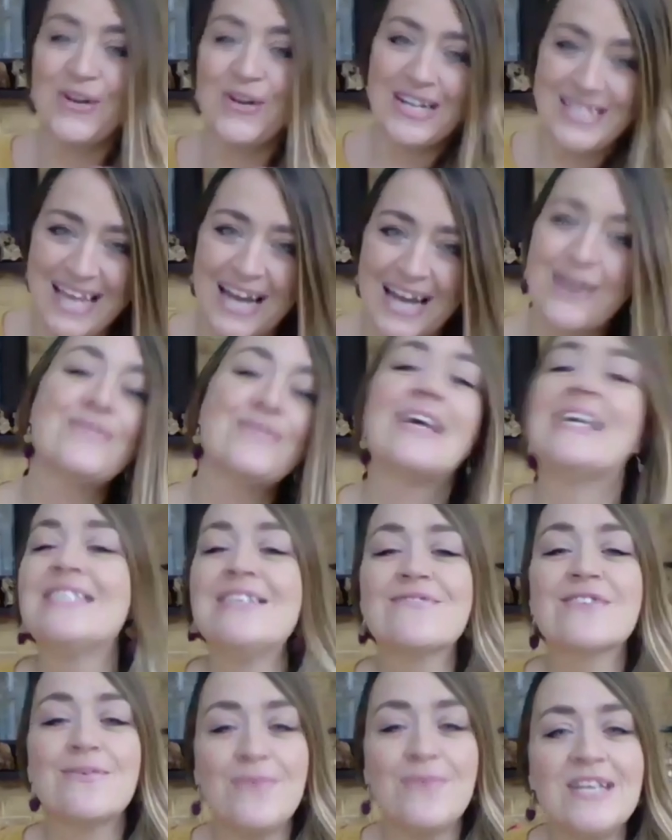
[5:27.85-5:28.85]
we're trying to get a
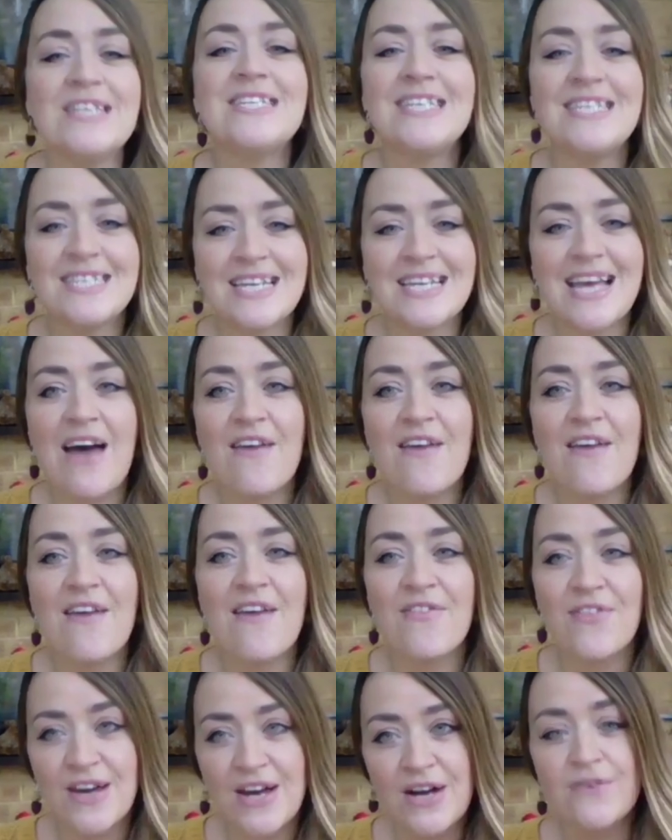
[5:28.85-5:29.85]
creatives community
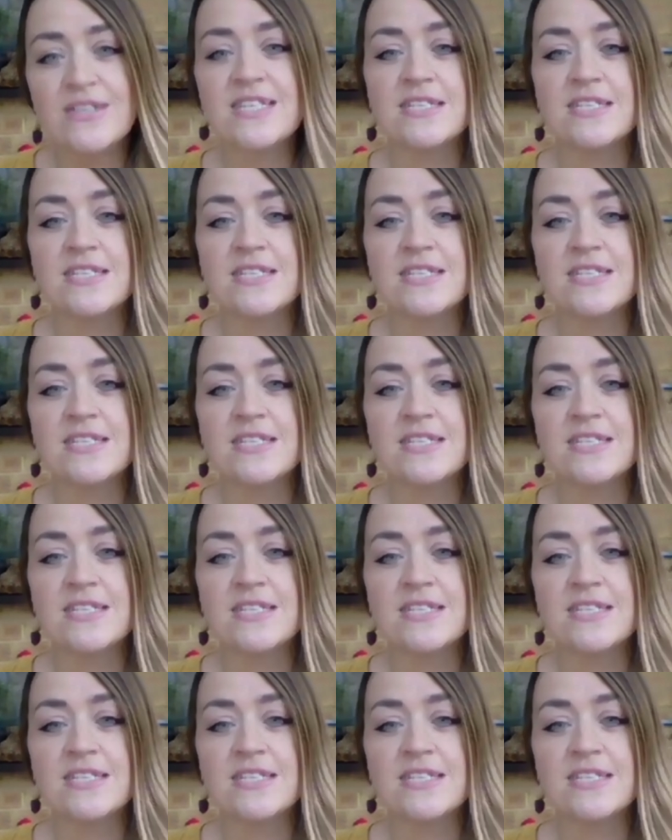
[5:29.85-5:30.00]
together,